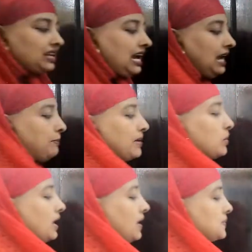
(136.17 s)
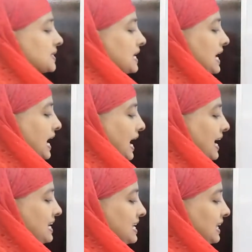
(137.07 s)
helping verbs
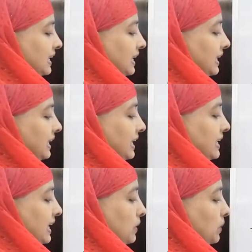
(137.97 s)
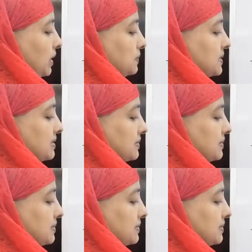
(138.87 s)
and linking verbs.